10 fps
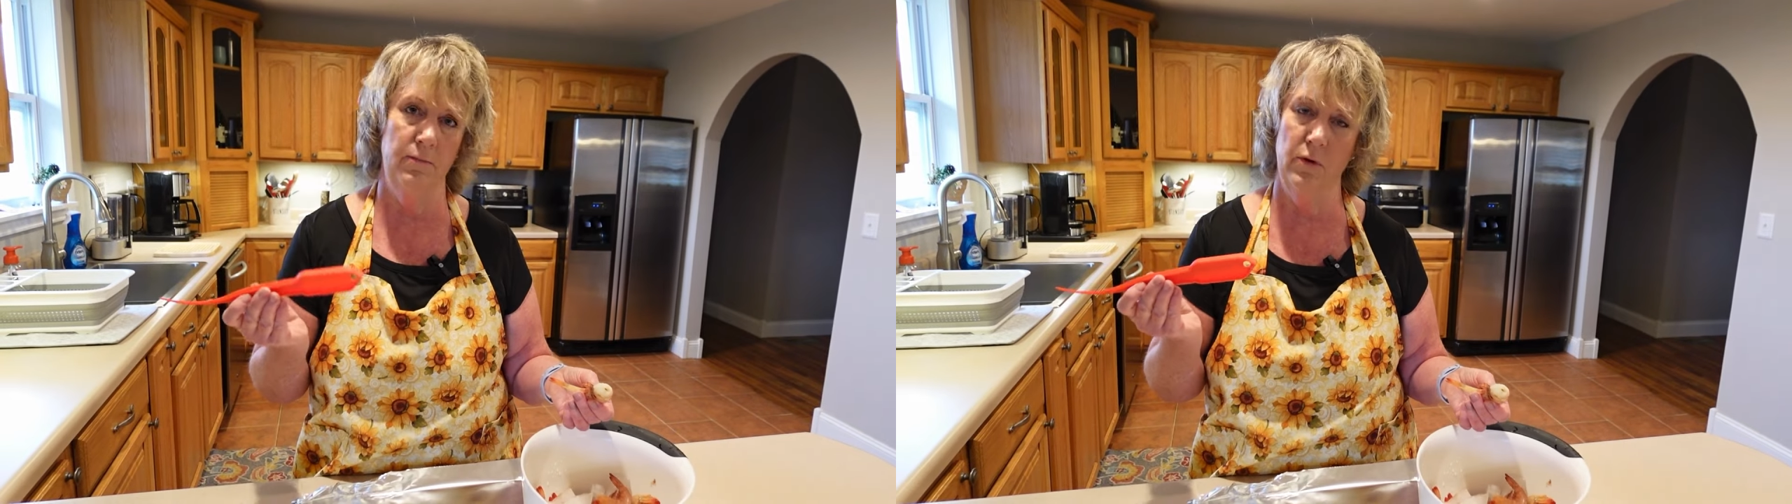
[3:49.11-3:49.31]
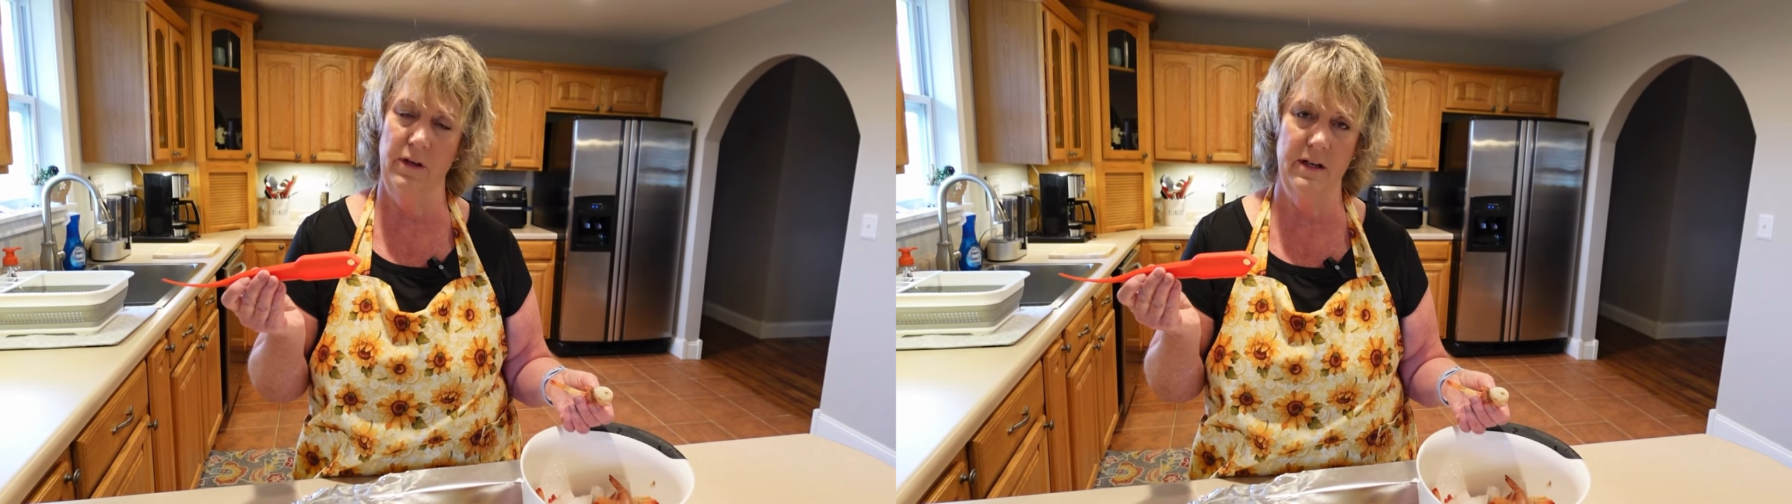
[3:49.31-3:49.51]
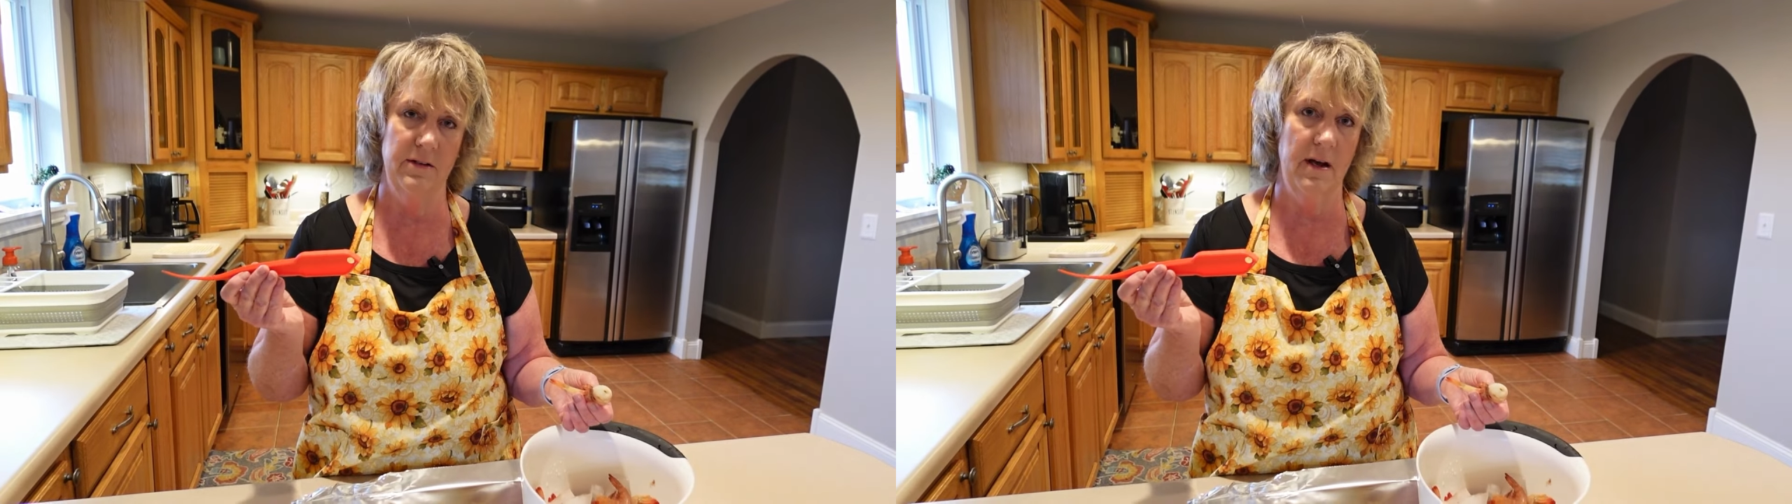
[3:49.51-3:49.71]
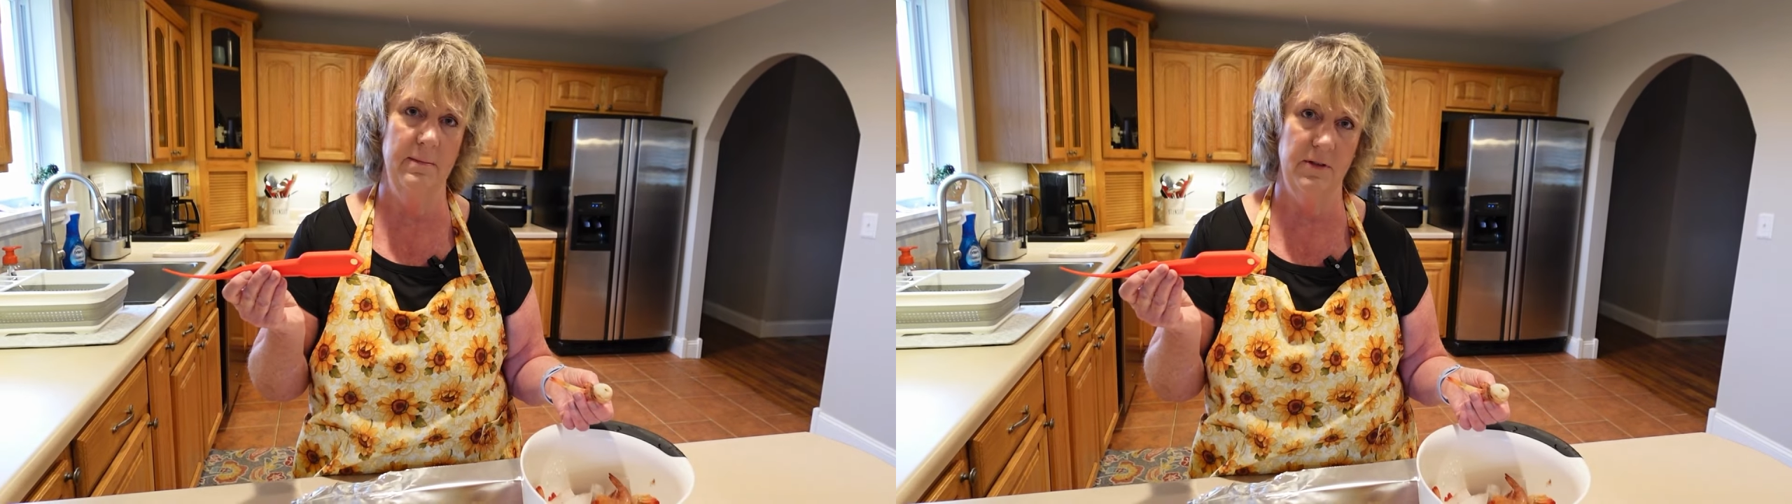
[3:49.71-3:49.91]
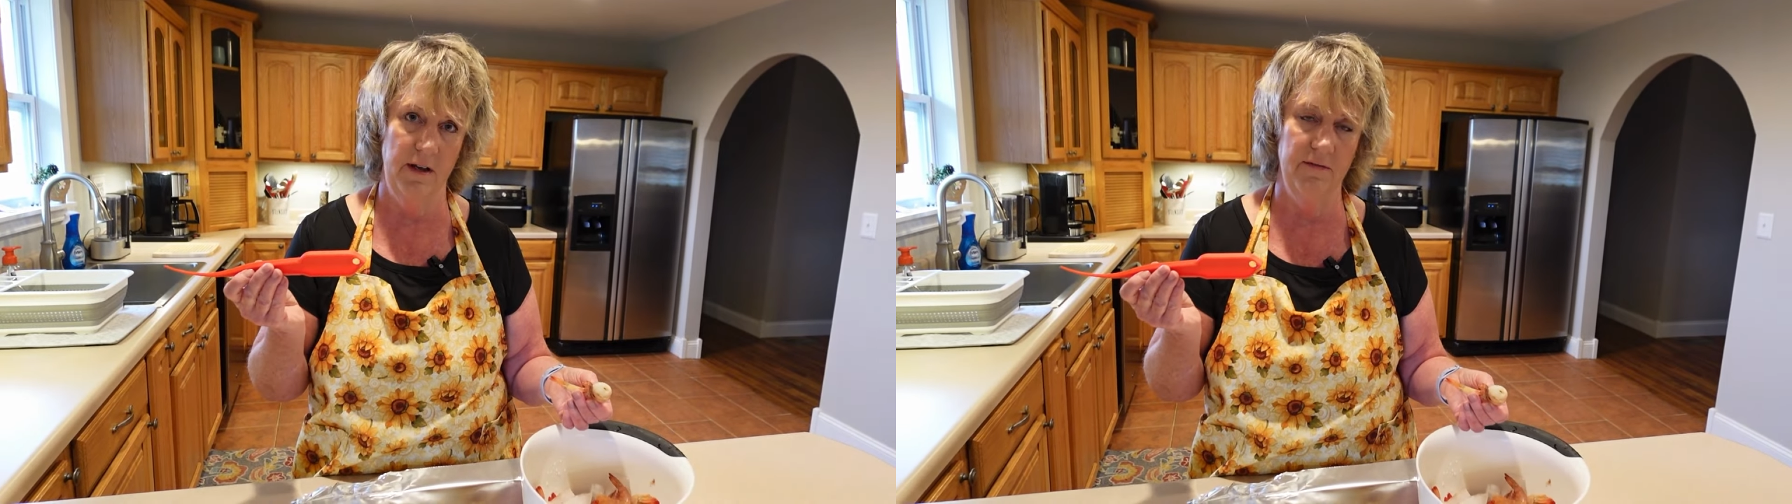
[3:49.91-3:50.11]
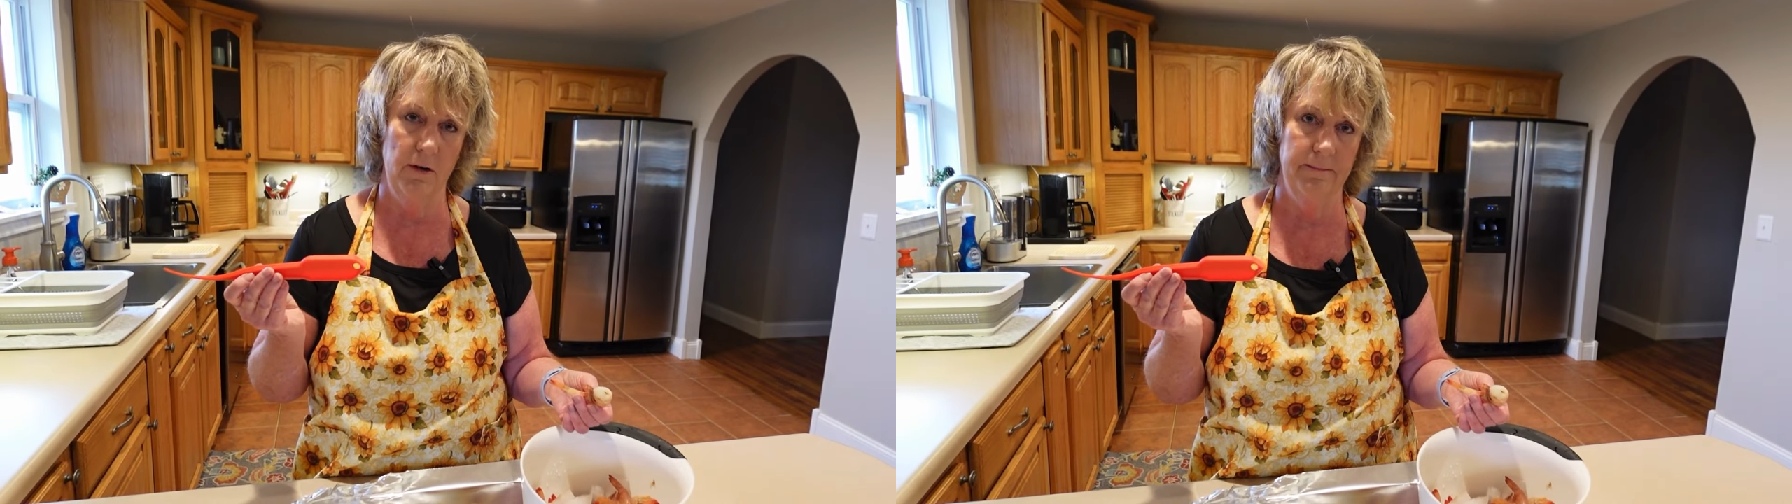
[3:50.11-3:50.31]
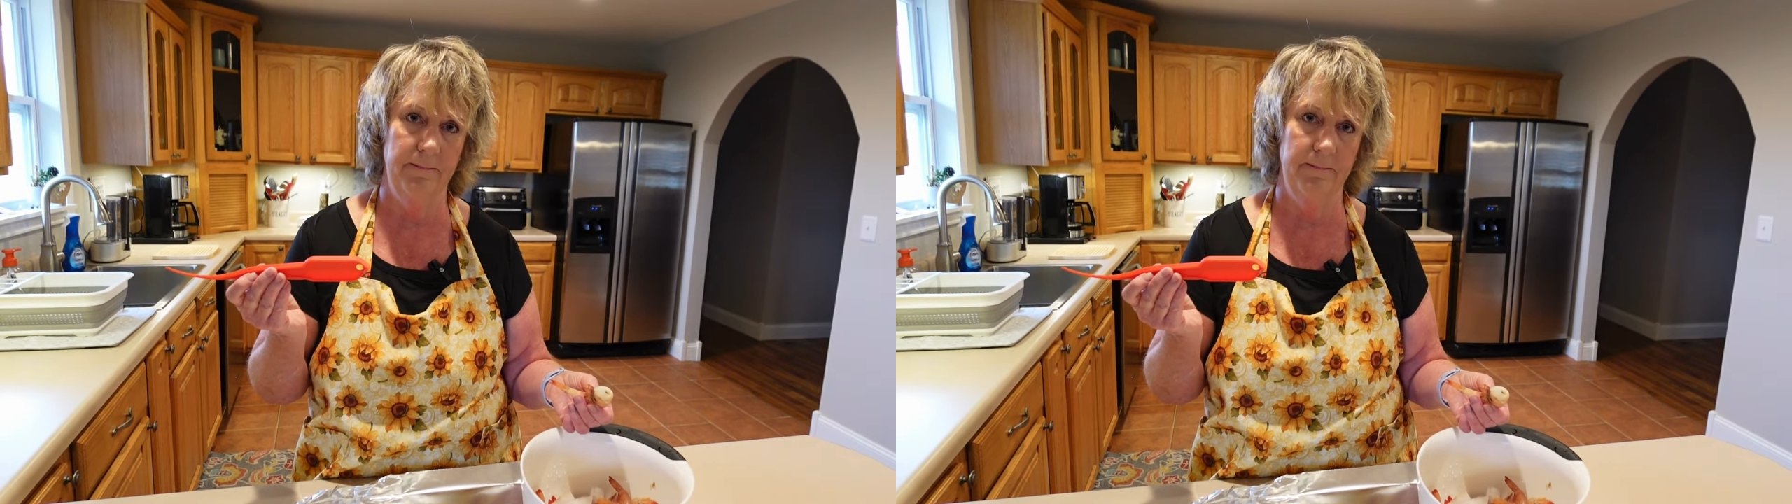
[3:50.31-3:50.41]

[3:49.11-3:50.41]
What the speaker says: really a time saver.